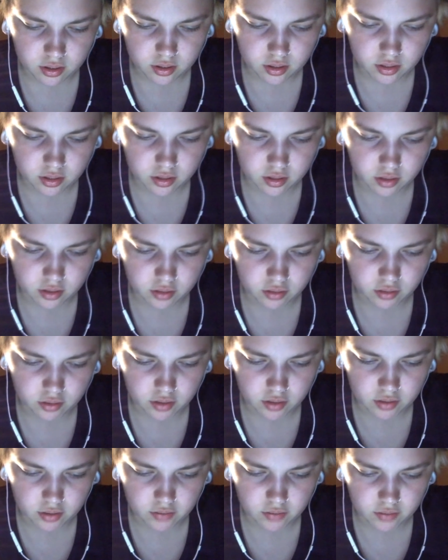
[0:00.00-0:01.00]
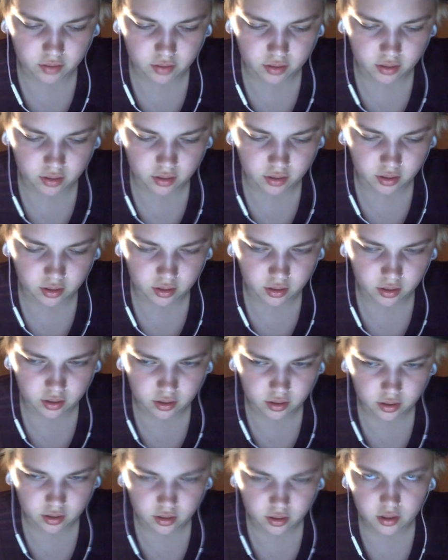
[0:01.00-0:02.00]
things are definitely
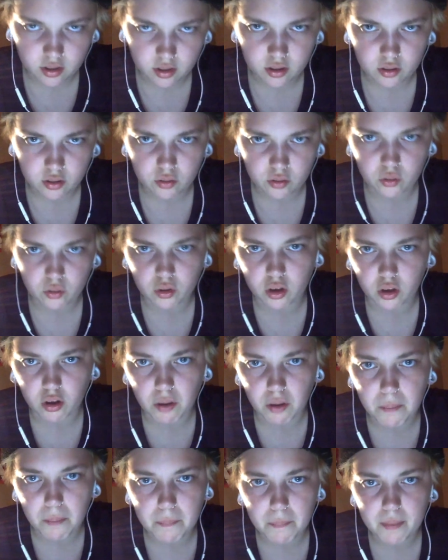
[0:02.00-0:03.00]
looking up.